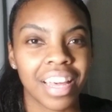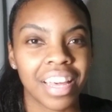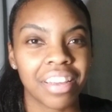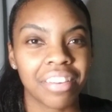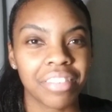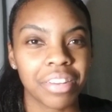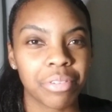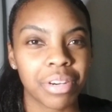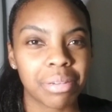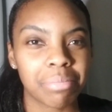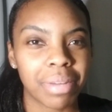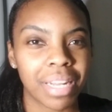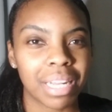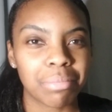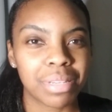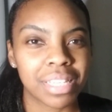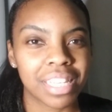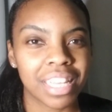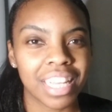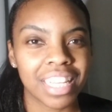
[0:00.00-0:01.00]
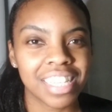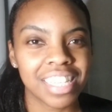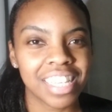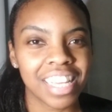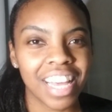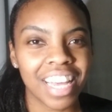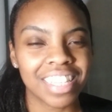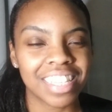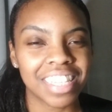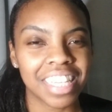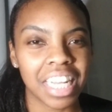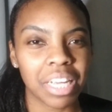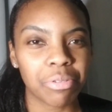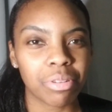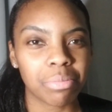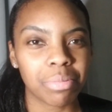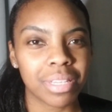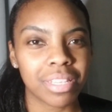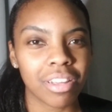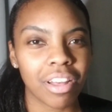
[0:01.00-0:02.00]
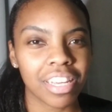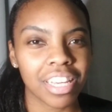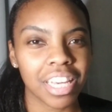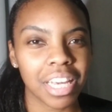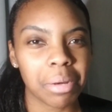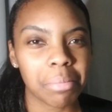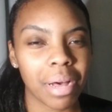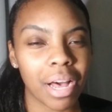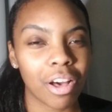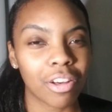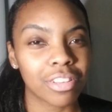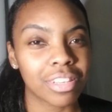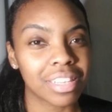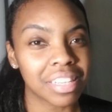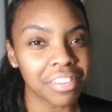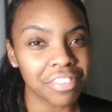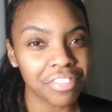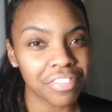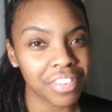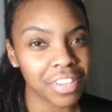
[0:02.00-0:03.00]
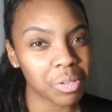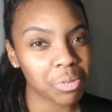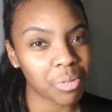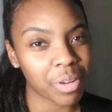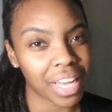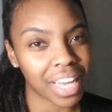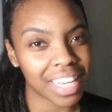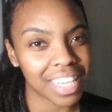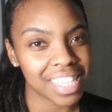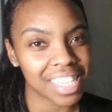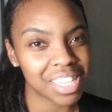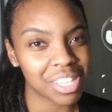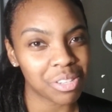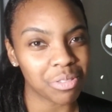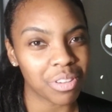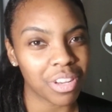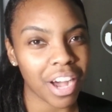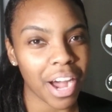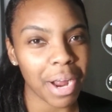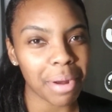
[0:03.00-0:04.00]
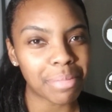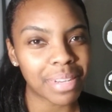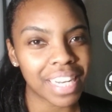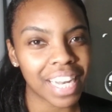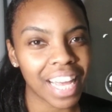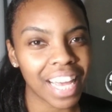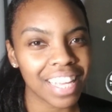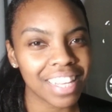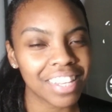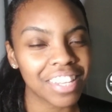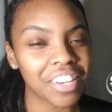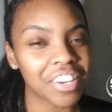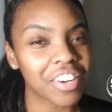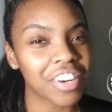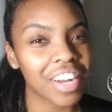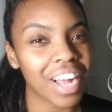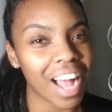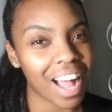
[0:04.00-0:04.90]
Hey everyone, my name is Lizzie, and today we'll be talking about different ways to carbonate your